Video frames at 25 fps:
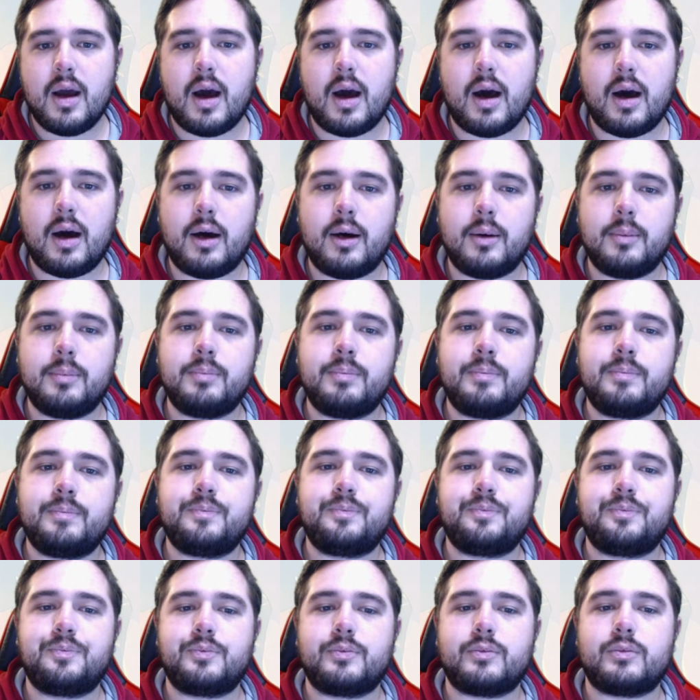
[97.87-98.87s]

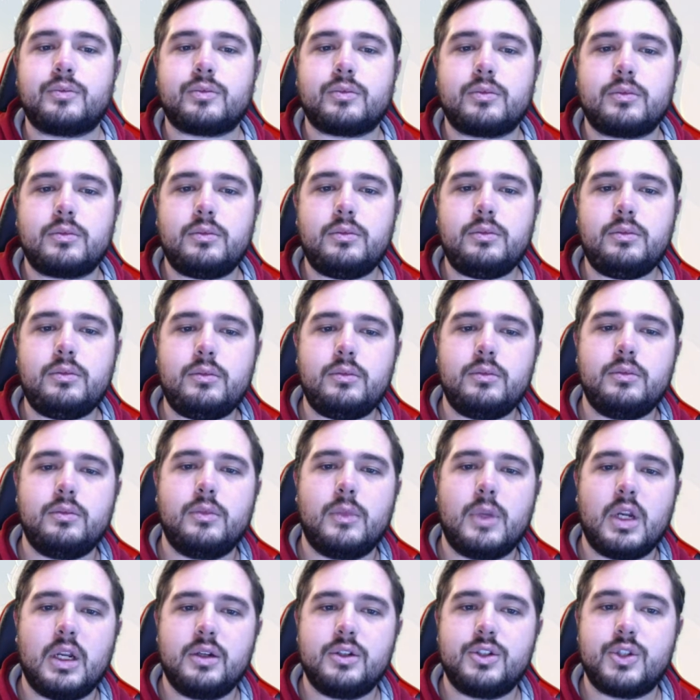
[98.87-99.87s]

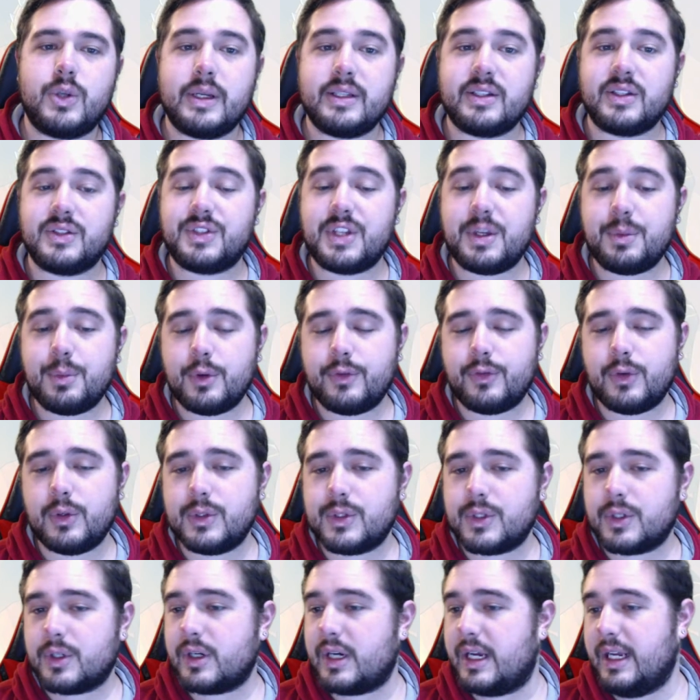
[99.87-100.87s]
So as a Z move
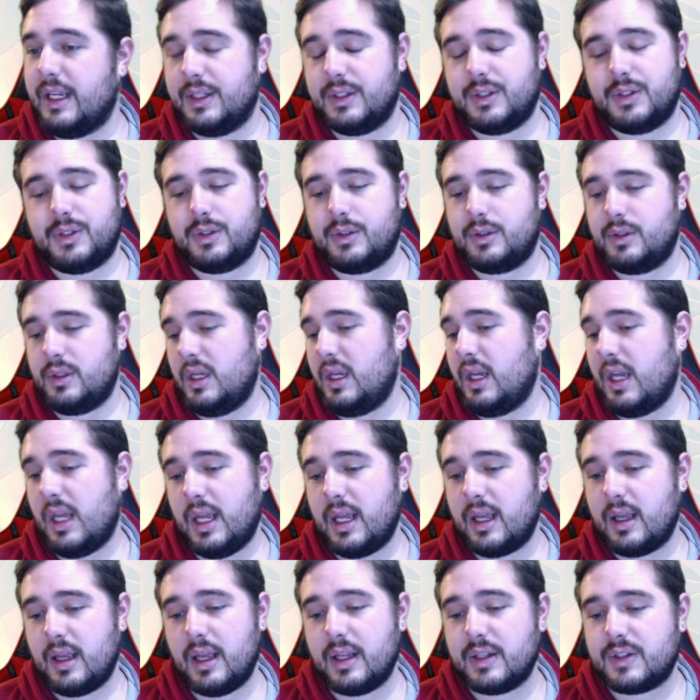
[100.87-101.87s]
user,
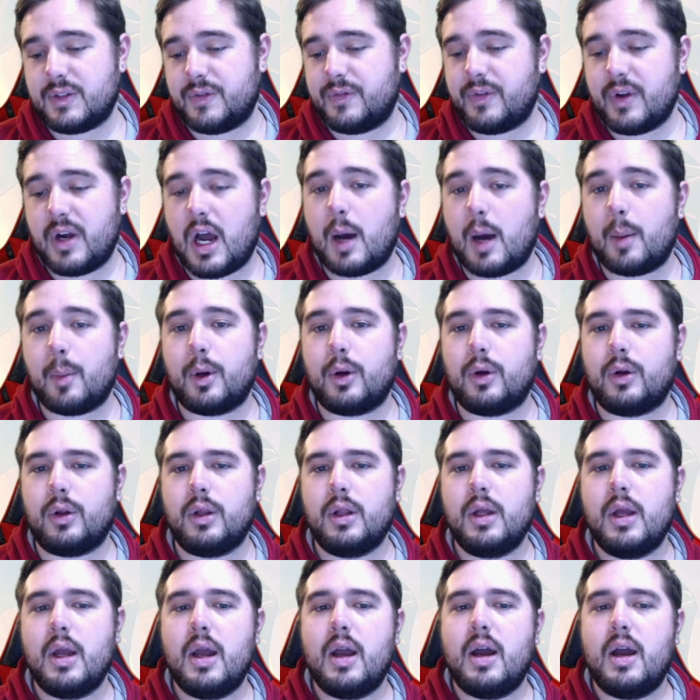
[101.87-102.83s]
it's phenomenal.